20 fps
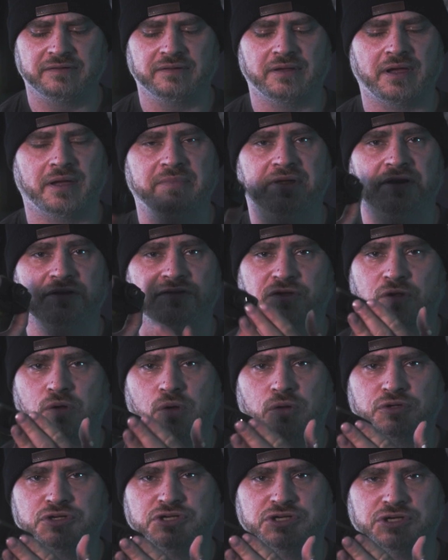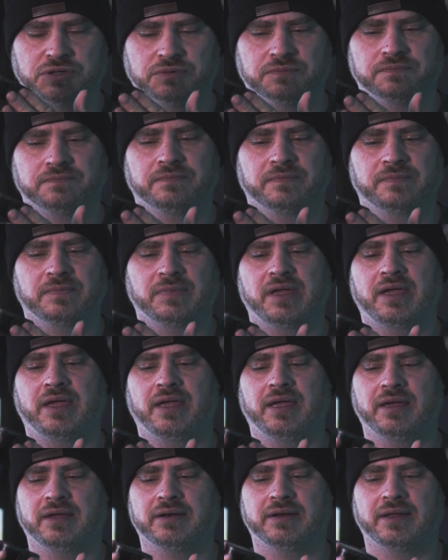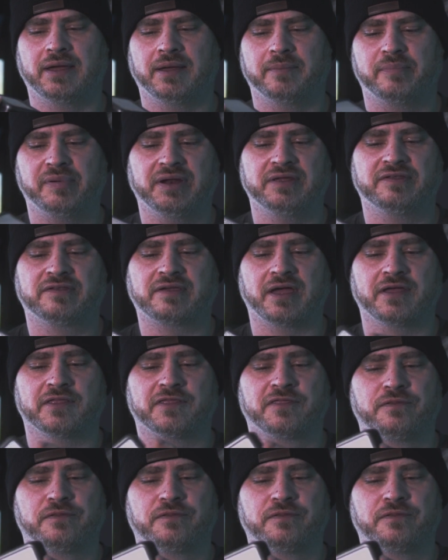I mean, it's a cold shoe, and but it's got